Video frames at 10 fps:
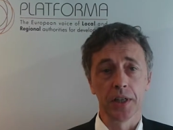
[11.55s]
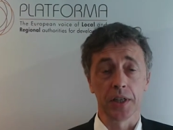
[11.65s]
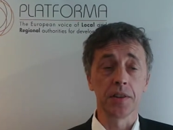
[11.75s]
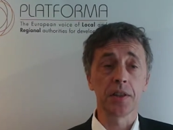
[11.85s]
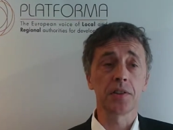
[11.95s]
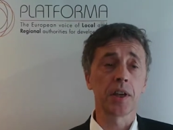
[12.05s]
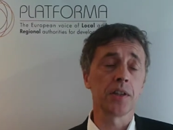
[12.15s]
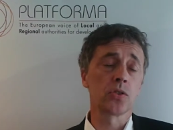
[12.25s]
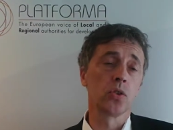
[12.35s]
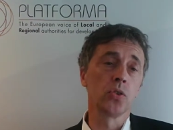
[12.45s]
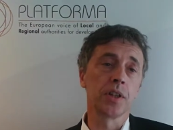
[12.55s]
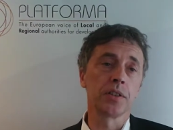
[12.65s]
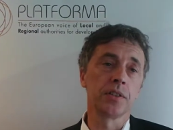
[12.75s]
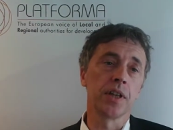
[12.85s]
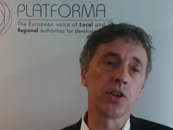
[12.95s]
In this case, the
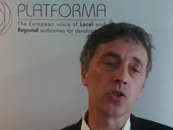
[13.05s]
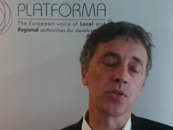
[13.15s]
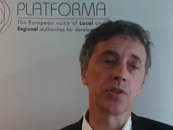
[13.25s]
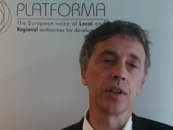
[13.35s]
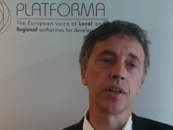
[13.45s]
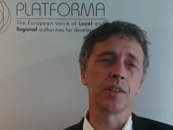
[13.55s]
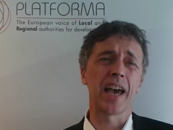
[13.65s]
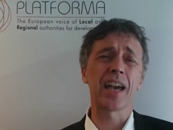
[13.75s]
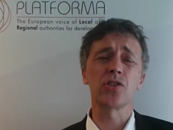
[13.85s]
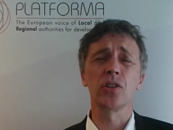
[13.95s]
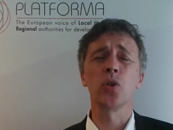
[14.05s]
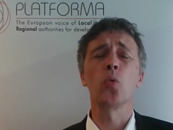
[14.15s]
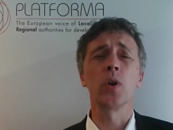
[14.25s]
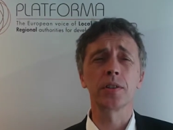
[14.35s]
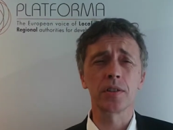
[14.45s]
United Nations take it actually
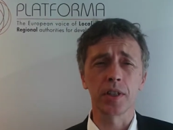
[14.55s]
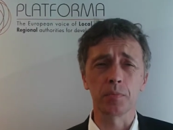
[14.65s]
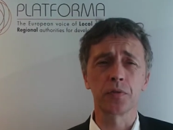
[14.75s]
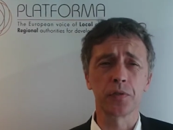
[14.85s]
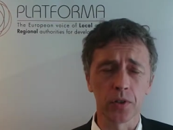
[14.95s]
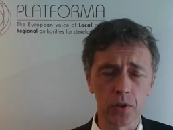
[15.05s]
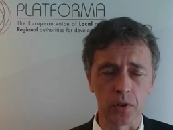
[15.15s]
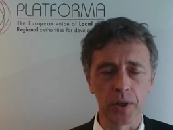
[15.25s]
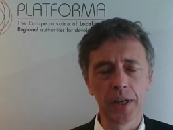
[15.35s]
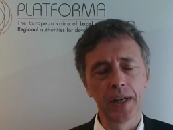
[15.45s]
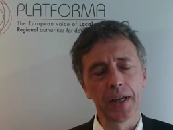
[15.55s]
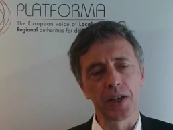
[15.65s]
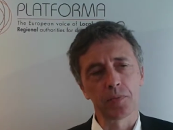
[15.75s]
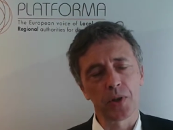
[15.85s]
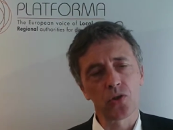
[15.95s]
one step further,
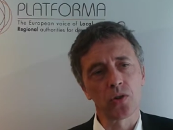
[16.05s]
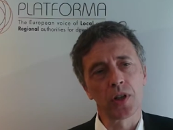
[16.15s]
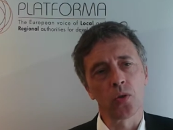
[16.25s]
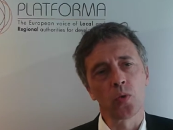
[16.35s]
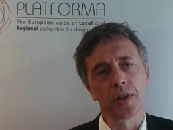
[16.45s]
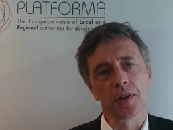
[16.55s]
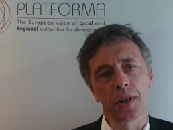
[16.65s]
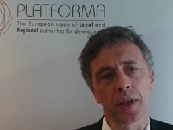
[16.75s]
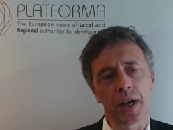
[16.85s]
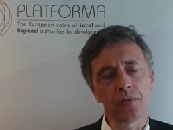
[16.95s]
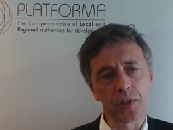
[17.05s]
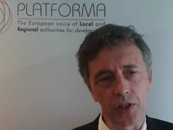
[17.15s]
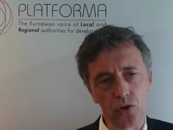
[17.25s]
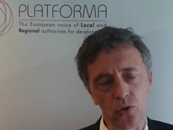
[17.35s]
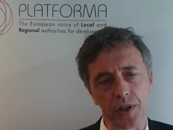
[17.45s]
especially when they heavily
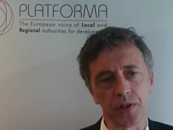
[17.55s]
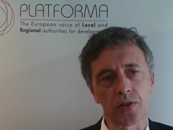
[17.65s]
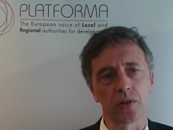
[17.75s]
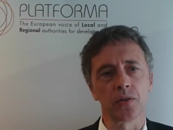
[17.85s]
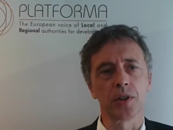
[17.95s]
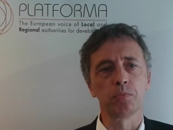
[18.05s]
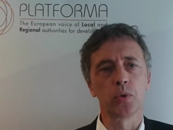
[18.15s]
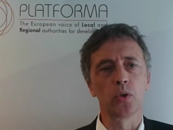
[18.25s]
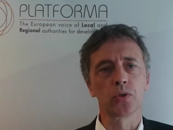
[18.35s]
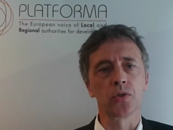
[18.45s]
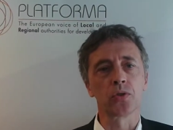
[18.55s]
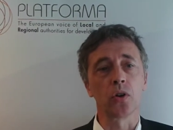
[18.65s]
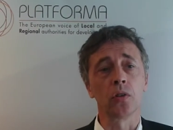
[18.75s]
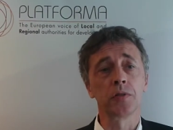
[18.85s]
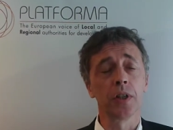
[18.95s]
stress on the importance
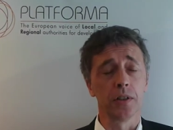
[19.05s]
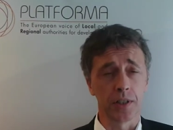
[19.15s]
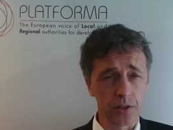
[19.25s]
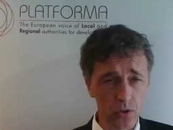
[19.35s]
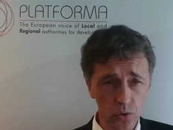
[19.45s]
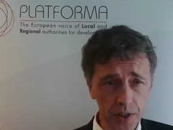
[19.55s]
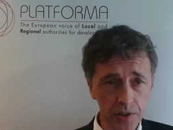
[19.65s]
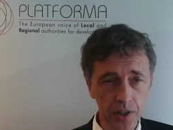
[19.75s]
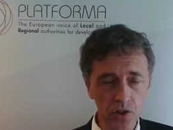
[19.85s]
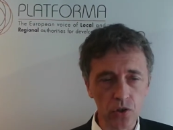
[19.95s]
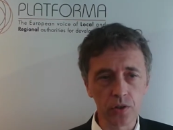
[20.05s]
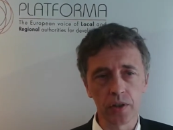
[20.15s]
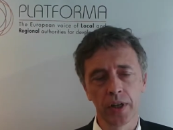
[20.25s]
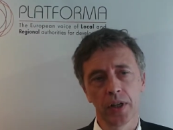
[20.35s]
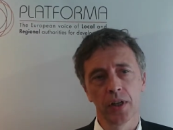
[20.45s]
of decentralization,